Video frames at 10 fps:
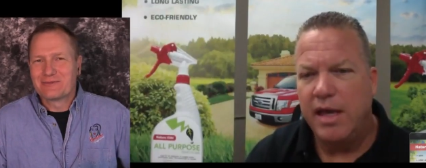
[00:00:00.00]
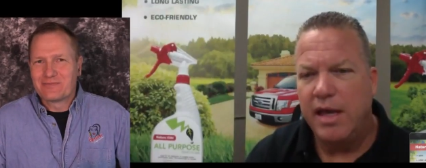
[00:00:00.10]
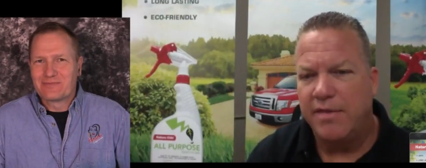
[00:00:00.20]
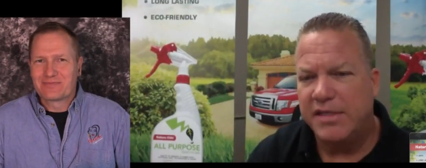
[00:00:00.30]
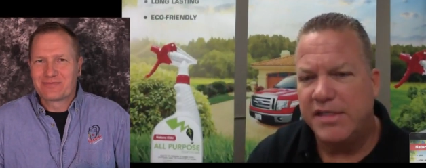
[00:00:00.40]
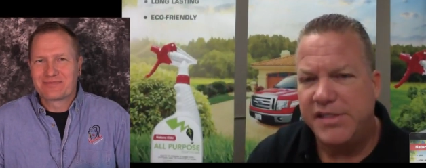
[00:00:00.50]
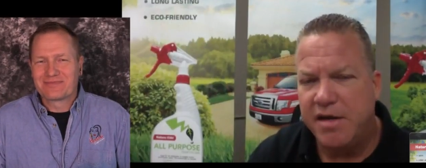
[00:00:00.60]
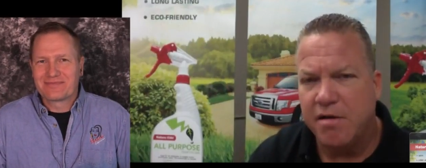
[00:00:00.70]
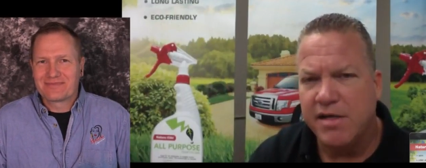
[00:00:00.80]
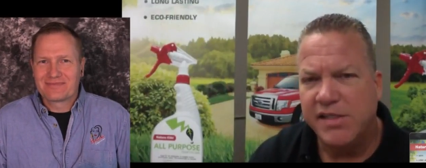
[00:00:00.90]
Speaker 1: Yeah, the
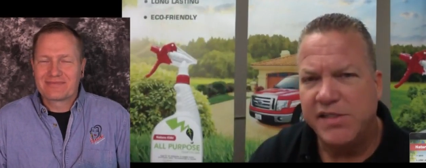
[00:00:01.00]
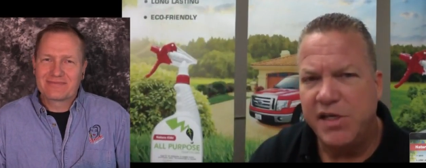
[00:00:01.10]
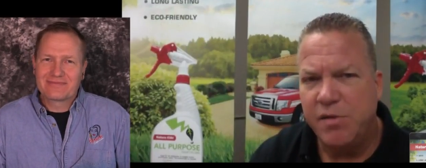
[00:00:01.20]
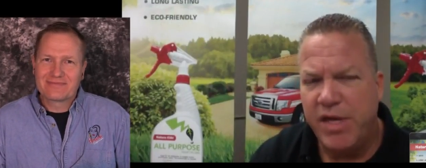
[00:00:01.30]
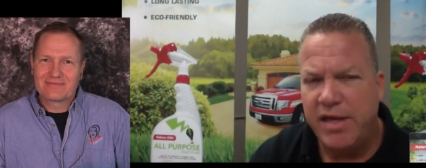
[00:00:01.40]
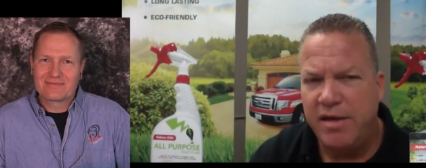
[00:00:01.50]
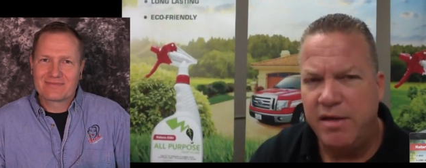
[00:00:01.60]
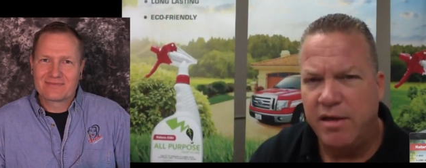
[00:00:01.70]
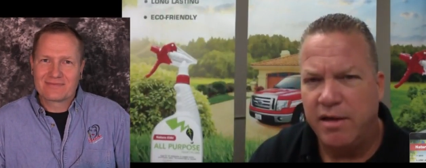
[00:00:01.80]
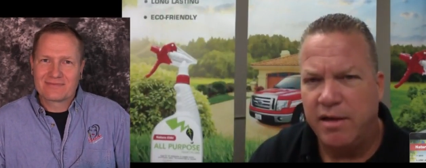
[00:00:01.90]
cedar and
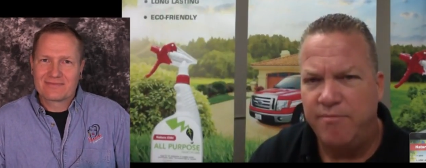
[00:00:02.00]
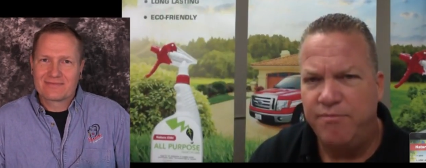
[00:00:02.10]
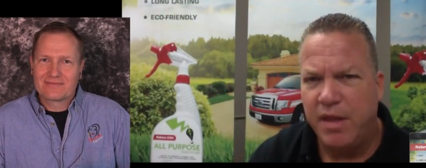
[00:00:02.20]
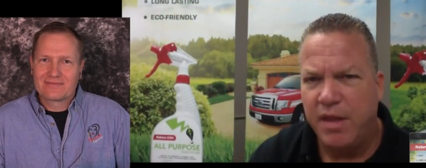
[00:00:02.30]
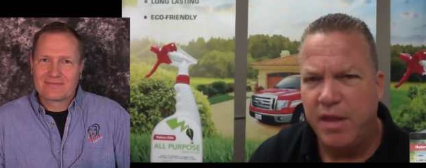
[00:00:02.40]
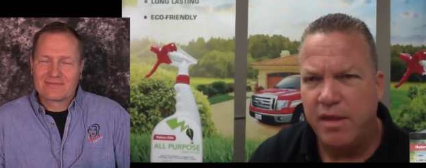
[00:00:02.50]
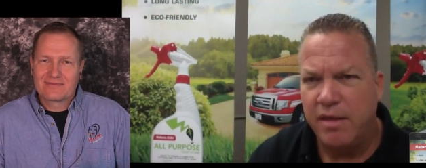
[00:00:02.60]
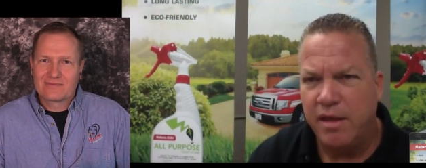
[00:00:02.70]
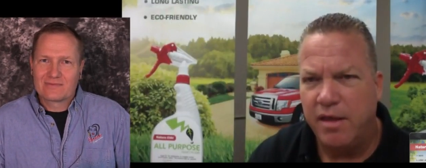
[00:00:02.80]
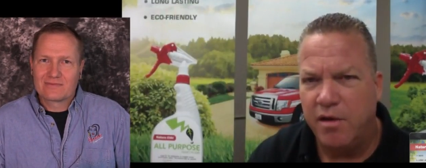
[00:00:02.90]
cinnamon. Um,
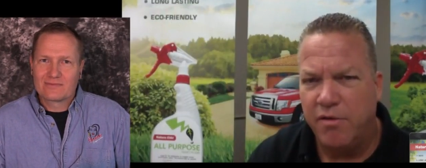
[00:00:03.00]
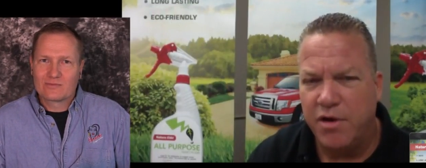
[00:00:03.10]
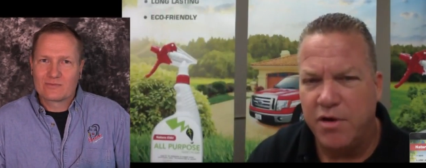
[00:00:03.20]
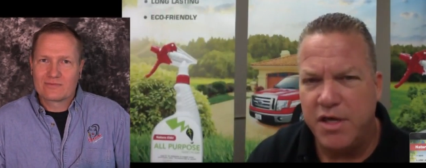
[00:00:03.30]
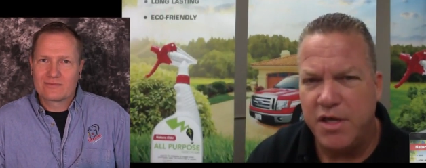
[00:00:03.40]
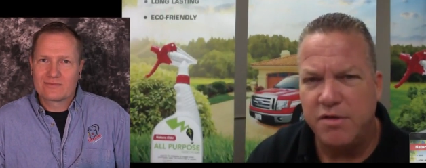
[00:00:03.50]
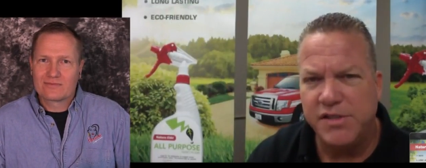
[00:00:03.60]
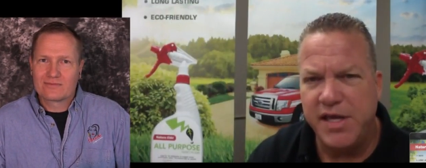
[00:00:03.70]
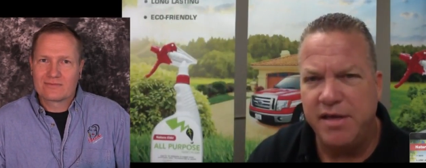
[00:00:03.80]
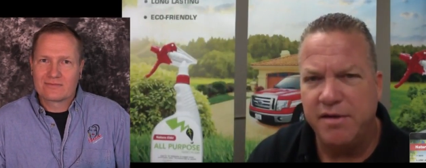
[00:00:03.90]
you know, they're
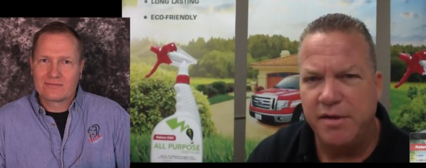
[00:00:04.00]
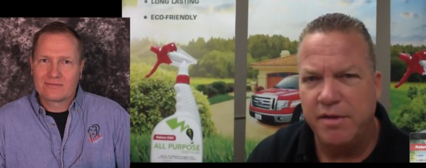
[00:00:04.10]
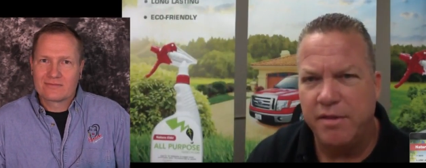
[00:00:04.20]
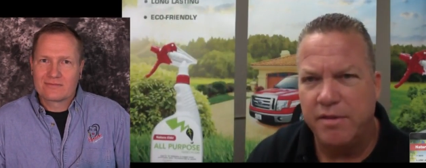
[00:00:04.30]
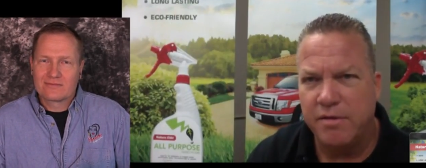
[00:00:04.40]
using,